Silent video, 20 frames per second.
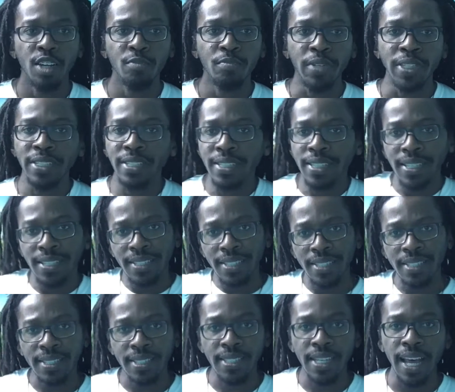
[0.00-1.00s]
but just
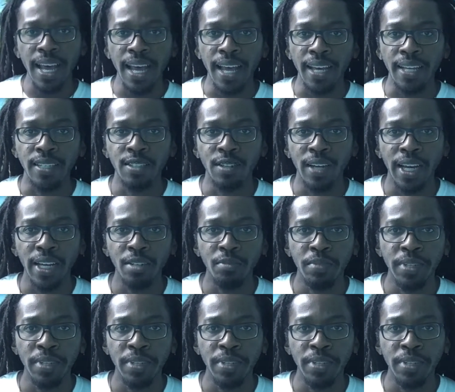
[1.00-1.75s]
as sad, right?